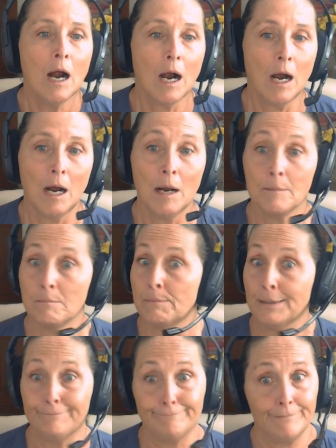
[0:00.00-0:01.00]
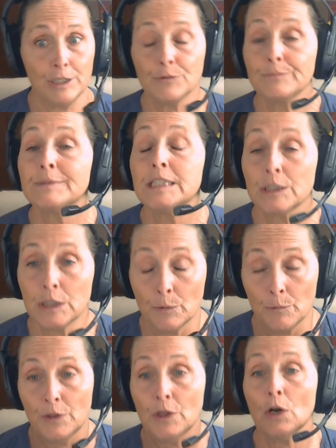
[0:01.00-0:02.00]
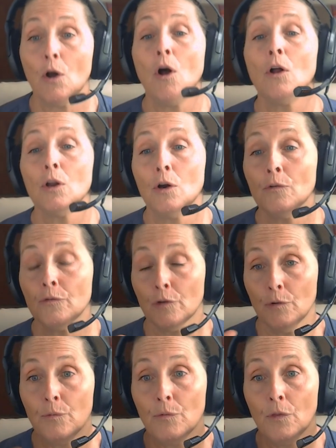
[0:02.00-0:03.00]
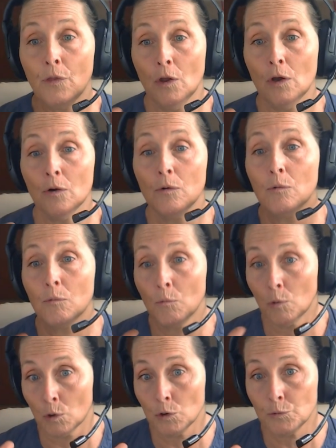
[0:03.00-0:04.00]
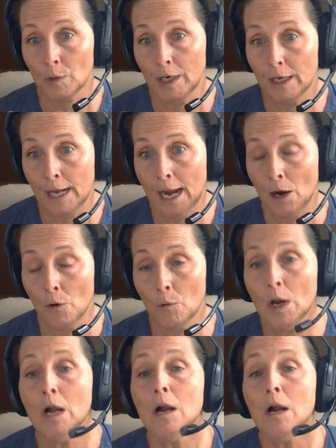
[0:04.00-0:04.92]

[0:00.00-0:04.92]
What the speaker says: but they're dealing with it all over the world right now.